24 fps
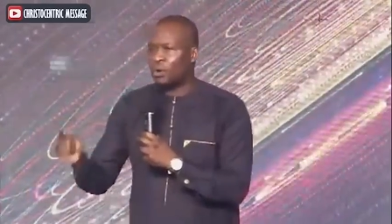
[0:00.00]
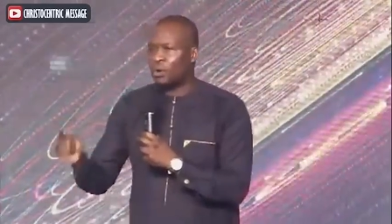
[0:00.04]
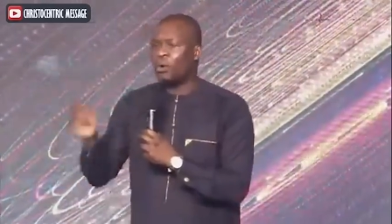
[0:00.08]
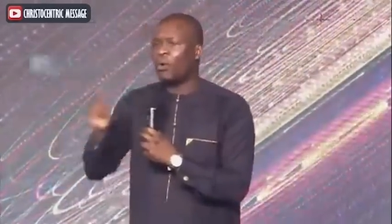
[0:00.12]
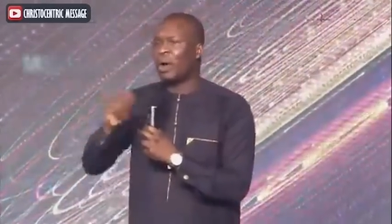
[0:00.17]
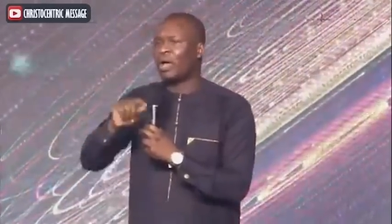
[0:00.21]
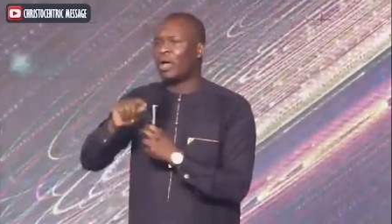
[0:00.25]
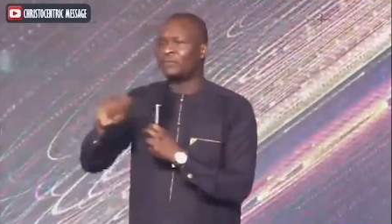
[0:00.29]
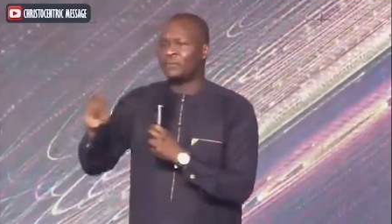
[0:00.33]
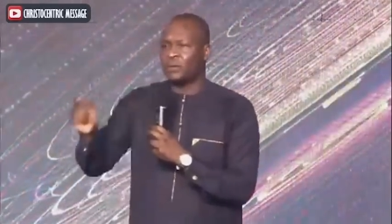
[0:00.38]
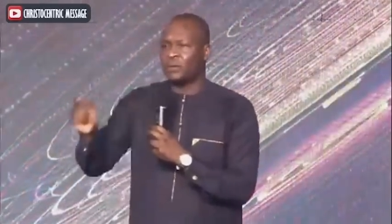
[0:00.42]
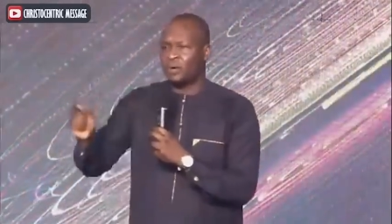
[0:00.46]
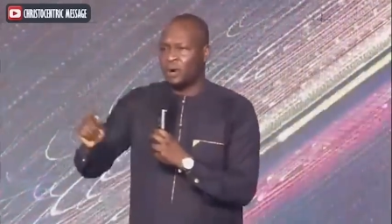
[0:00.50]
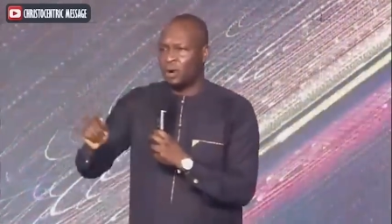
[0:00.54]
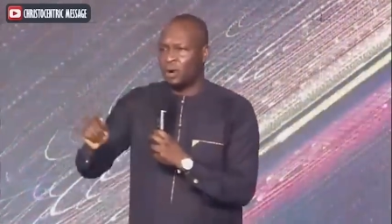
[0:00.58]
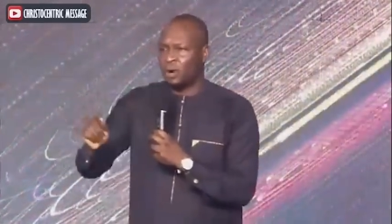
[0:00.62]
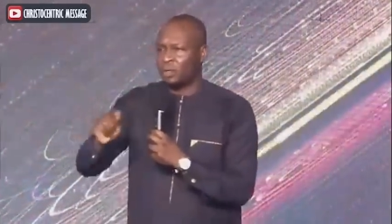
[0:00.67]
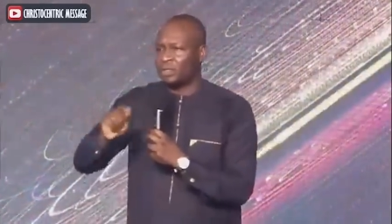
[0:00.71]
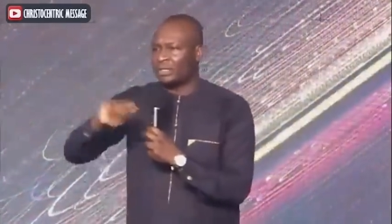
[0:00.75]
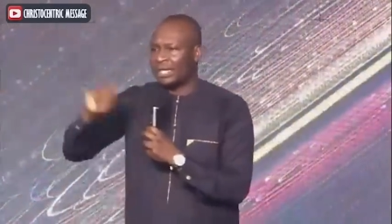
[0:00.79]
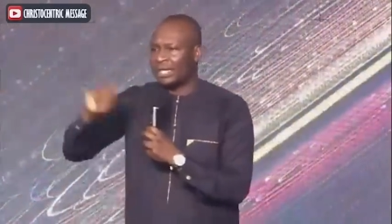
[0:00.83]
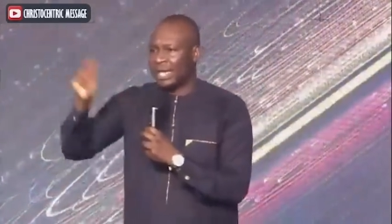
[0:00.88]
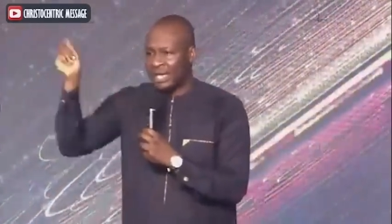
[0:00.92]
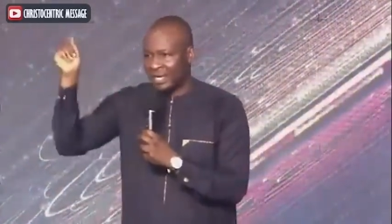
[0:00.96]
oh, I forgot,
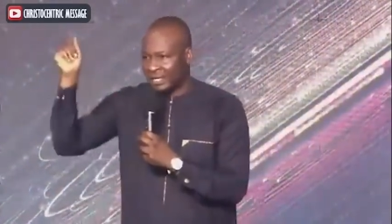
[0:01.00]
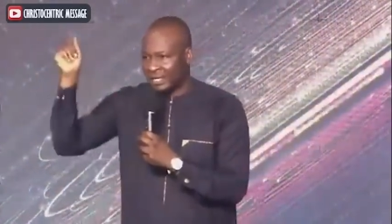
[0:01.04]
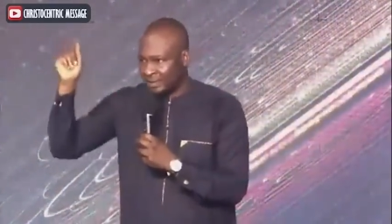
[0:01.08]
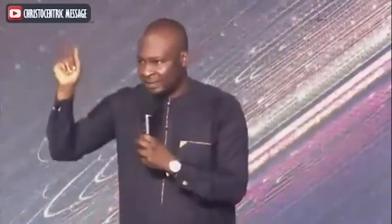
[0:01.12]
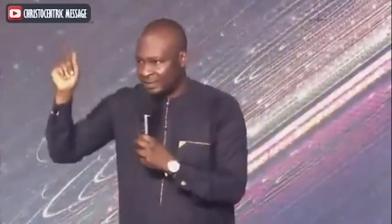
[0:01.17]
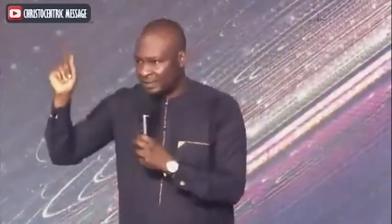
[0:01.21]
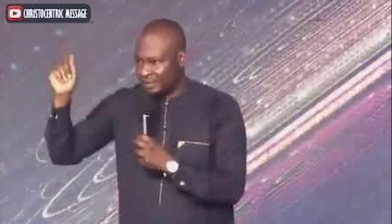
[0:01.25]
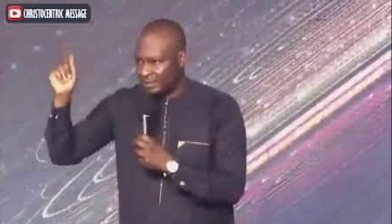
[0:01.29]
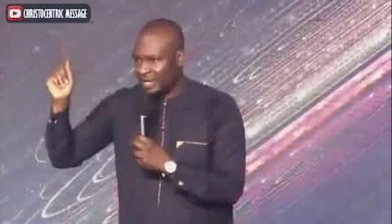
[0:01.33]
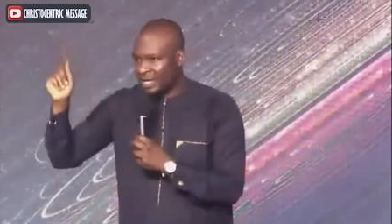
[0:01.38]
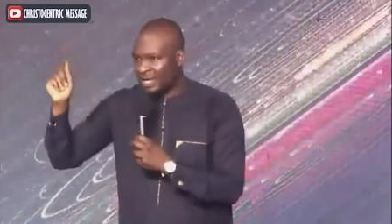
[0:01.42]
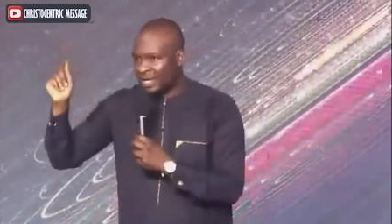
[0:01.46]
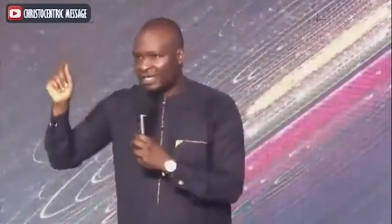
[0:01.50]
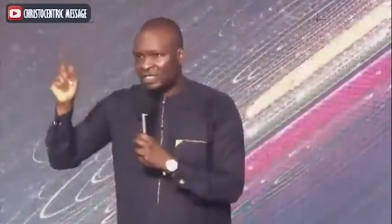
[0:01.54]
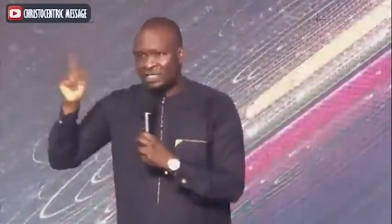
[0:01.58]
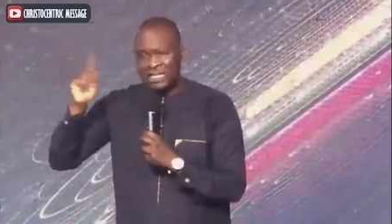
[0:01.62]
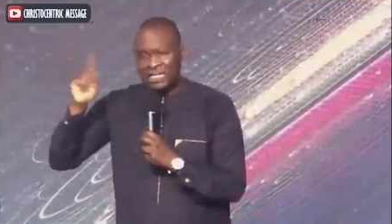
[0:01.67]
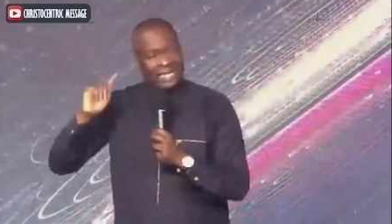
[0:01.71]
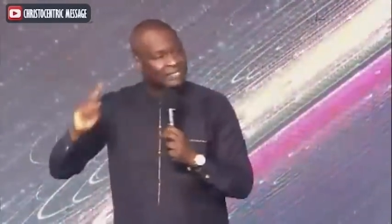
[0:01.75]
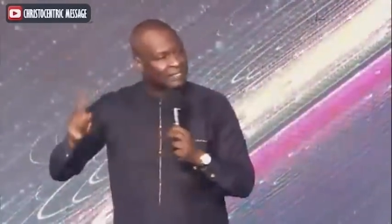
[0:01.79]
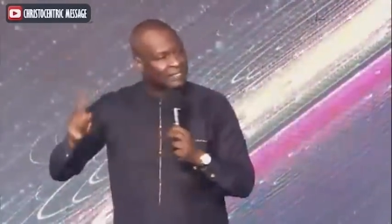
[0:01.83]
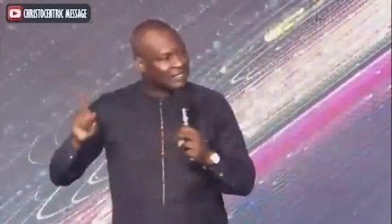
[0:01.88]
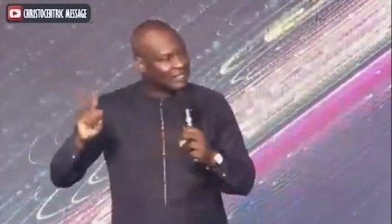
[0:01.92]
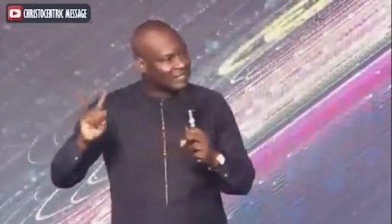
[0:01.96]
thanks.
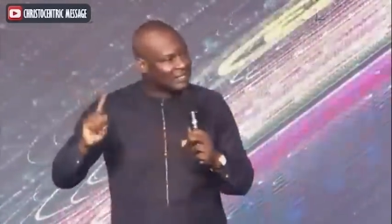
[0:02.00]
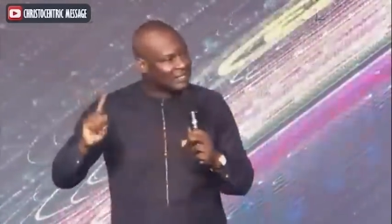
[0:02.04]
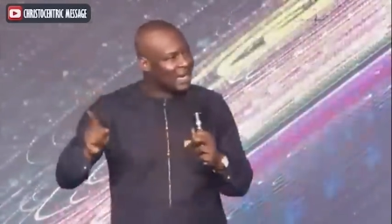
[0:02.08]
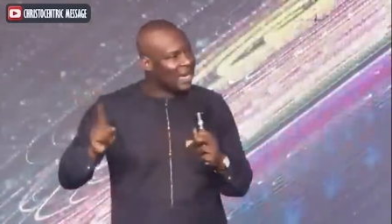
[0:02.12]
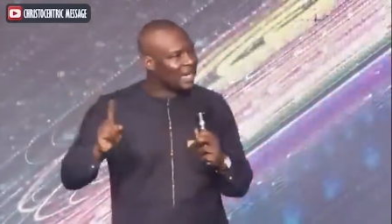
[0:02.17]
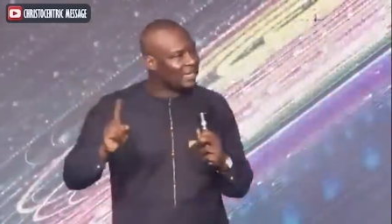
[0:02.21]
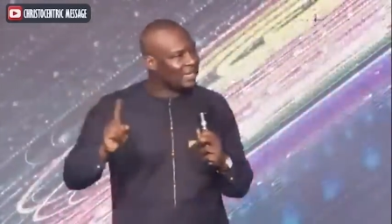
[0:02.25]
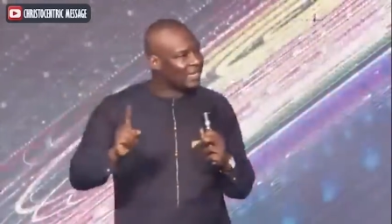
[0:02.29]
Chances are